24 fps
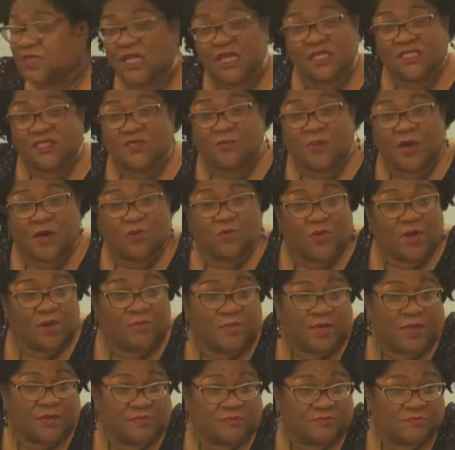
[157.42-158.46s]
Is it about
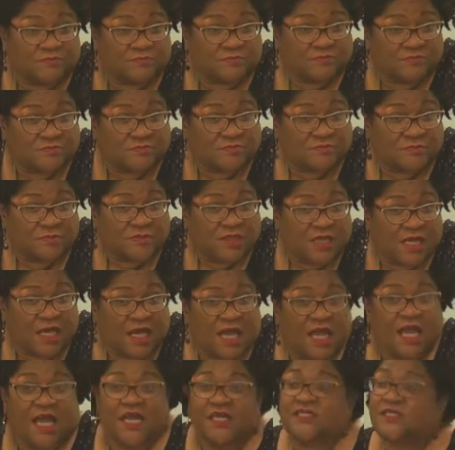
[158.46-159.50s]
women?
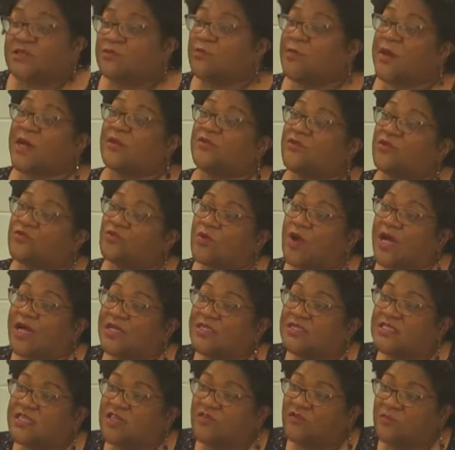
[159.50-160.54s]
Is it about the
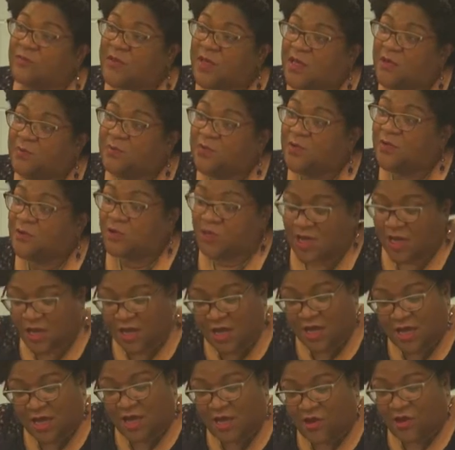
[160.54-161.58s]
rights of people
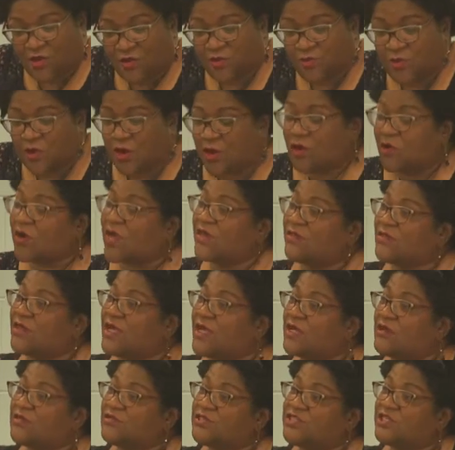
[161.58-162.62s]
who are in the
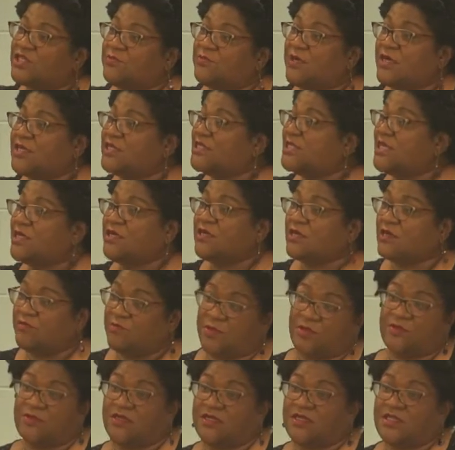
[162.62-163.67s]
LGBT
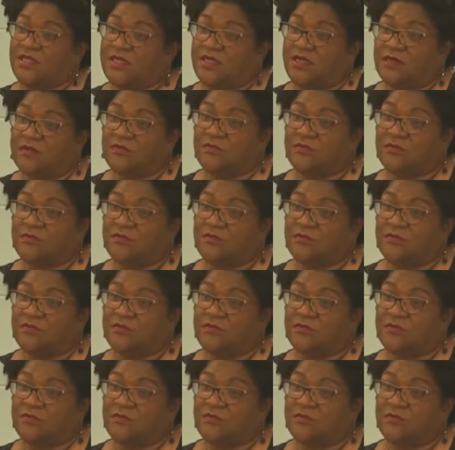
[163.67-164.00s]
community?